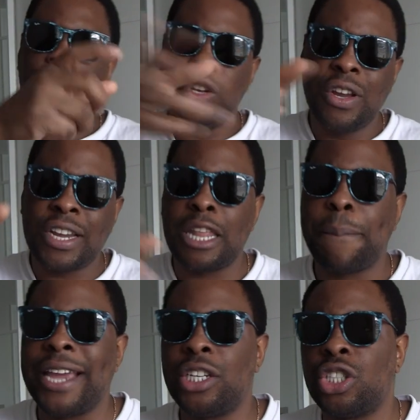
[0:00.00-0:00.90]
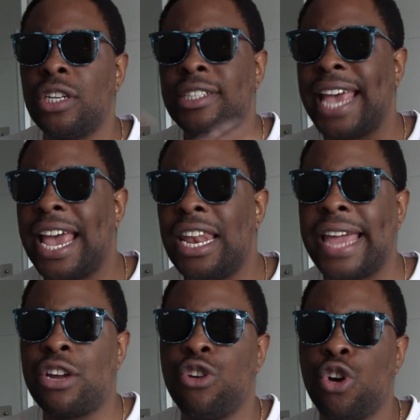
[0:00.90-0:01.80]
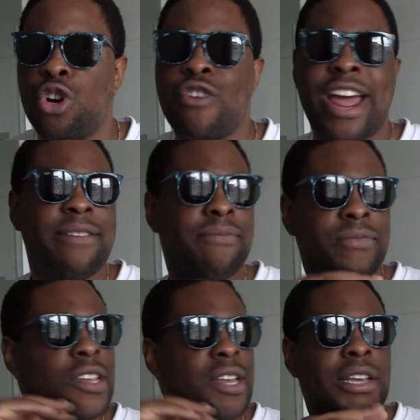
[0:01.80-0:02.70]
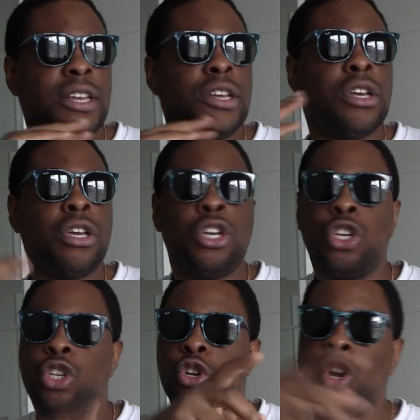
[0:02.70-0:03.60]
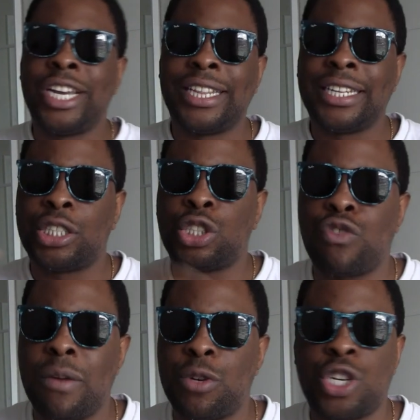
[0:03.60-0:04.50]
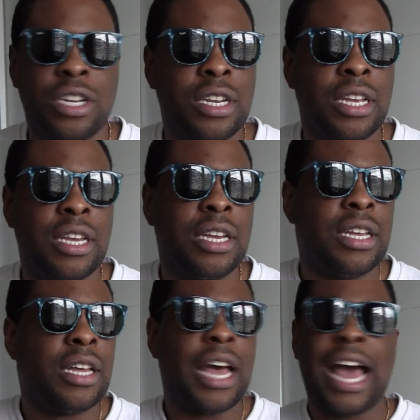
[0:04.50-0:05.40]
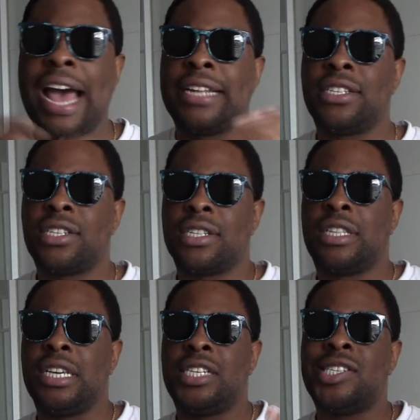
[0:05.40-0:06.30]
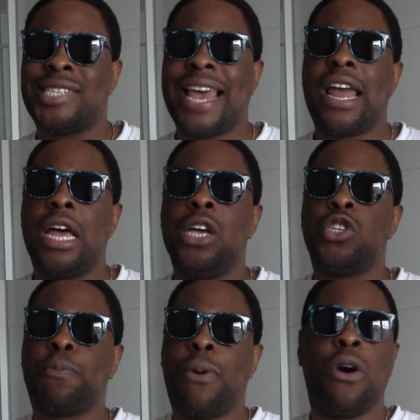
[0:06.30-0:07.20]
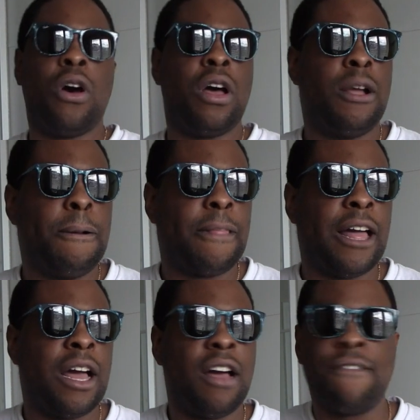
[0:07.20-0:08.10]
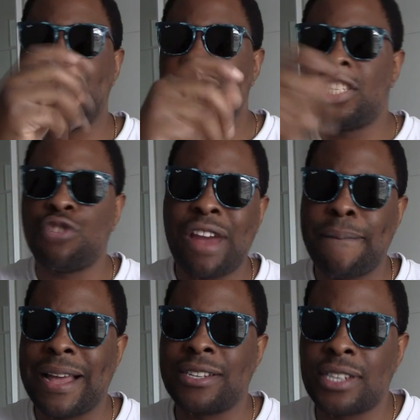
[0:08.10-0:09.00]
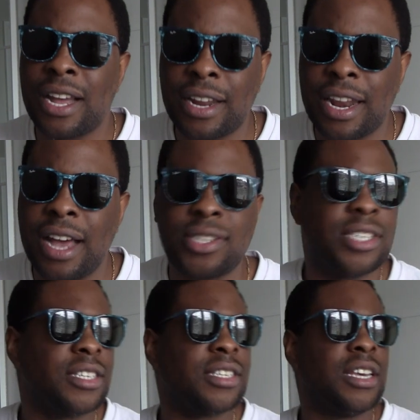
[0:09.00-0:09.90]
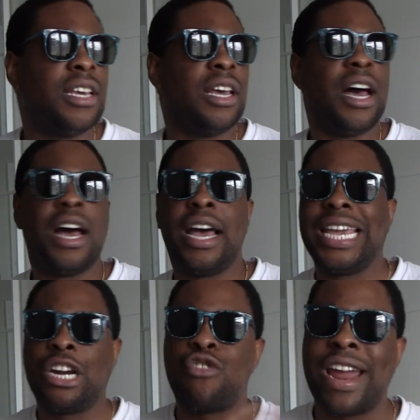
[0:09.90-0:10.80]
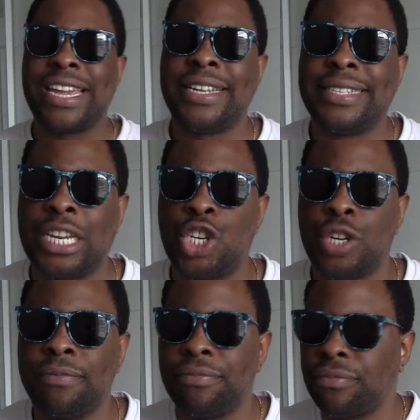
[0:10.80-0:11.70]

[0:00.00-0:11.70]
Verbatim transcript: You look at the pictures, yeah, like, look great. You look at the description, and the seller has put uh, vintage Ray-Ban sunglasses uh, in great condition.